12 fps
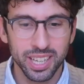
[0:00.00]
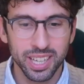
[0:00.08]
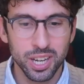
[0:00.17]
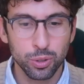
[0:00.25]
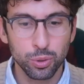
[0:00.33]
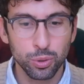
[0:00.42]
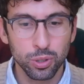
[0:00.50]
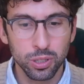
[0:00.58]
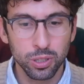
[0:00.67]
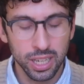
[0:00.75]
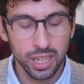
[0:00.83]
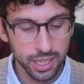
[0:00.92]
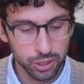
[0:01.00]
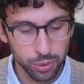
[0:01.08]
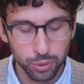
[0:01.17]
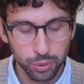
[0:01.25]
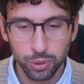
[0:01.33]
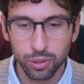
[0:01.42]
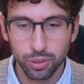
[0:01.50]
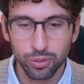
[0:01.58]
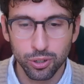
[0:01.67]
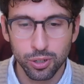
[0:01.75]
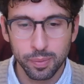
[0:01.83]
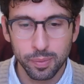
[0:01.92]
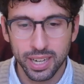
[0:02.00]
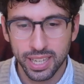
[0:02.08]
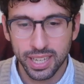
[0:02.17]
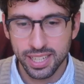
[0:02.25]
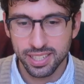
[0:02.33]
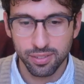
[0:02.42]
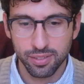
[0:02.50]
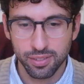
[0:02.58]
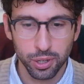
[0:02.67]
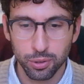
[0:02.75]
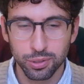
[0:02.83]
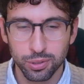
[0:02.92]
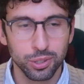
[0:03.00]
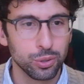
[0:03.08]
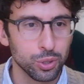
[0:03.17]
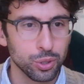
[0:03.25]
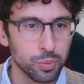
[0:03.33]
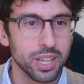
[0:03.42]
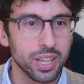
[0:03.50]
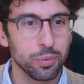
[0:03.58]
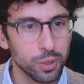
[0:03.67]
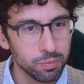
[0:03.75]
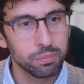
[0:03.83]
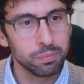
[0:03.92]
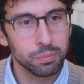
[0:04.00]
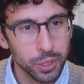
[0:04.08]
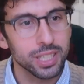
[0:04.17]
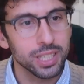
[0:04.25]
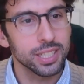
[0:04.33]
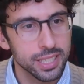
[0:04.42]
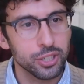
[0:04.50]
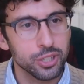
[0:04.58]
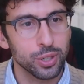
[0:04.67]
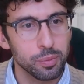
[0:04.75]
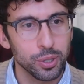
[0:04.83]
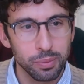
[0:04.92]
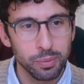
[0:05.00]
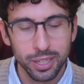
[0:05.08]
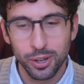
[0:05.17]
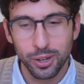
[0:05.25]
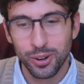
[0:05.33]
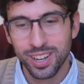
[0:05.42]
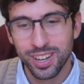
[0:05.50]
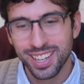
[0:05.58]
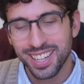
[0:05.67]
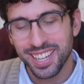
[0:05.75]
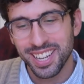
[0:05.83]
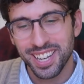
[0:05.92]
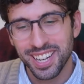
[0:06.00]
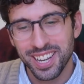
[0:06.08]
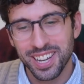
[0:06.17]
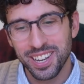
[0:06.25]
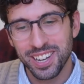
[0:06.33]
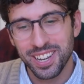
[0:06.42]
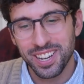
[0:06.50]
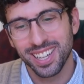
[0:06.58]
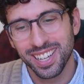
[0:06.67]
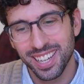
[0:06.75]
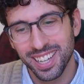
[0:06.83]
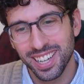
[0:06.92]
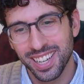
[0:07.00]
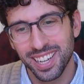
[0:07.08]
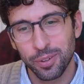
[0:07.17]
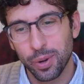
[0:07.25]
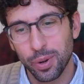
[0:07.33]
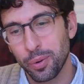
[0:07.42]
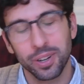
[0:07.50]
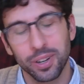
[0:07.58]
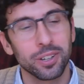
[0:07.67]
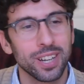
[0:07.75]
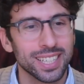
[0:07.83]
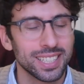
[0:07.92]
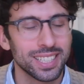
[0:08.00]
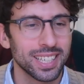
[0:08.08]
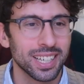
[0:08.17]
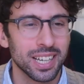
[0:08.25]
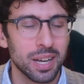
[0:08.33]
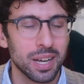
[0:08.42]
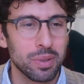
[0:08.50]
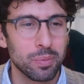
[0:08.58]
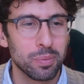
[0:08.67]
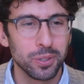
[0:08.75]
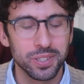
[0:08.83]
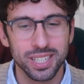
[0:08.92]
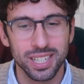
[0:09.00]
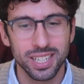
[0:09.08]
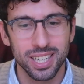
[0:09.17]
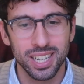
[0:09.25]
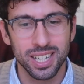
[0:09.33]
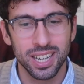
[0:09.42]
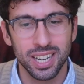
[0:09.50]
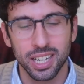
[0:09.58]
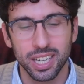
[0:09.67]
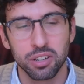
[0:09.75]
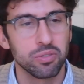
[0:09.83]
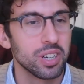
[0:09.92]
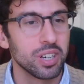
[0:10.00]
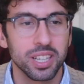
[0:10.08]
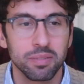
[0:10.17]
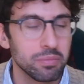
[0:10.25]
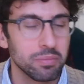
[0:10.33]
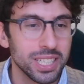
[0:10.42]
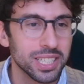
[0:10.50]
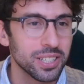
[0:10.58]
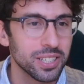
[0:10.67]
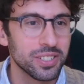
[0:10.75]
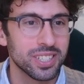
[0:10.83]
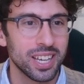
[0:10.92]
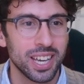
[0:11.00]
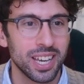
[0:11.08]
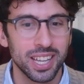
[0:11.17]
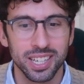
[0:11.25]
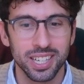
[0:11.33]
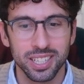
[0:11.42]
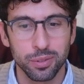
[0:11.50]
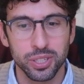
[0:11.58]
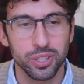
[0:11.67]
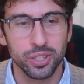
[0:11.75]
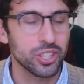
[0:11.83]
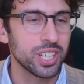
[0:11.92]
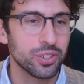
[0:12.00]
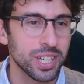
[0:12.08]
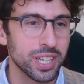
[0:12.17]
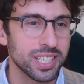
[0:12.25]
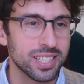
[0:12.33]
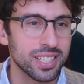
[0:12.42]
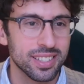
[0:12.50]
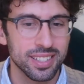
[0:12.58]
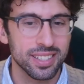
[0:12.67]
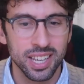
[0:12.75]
a link to a Google form, and I guess if we're on YouTube, then we'll put it in the description below, where we're collecting people's details and research interests.